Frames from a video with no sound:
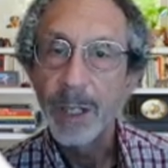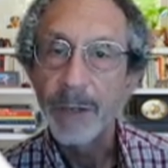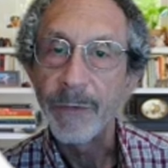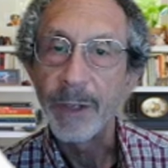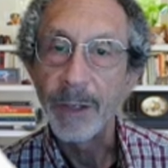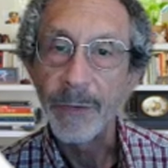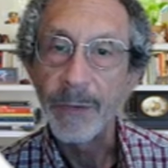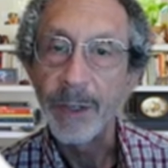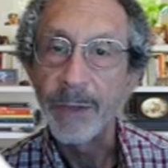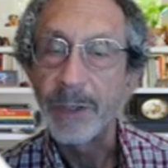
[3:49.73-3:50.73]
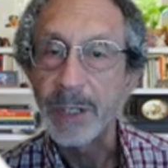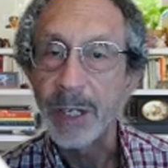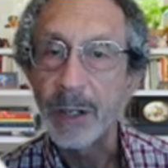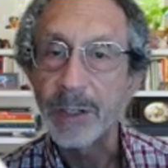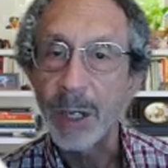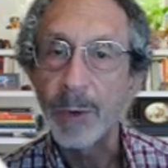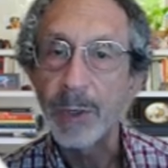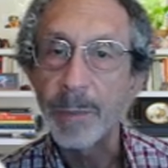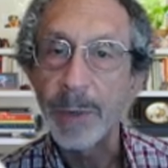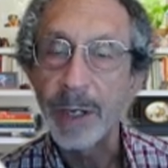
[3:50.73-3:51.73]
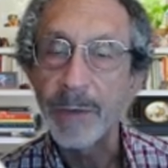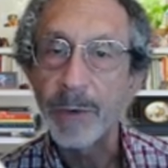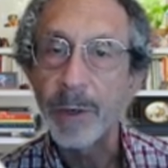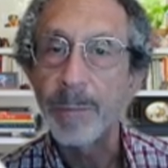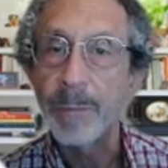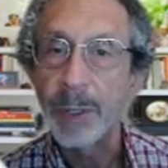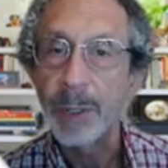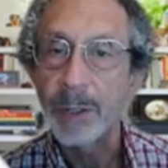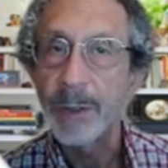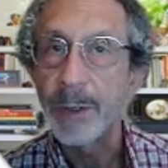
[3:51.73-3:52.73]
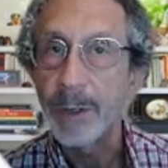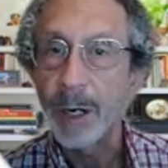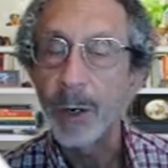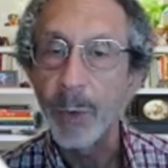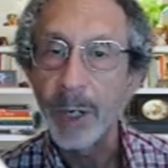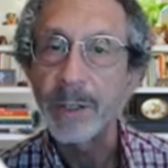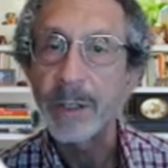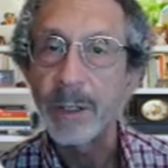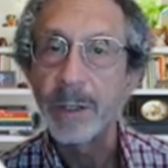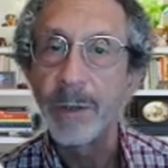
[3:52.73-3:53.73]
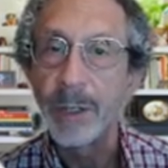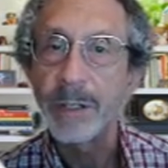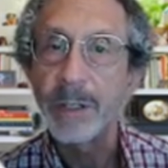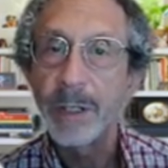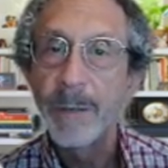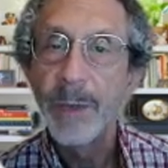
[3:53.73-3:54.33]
if the seller's not willing to pay for it, but there are ways to do this.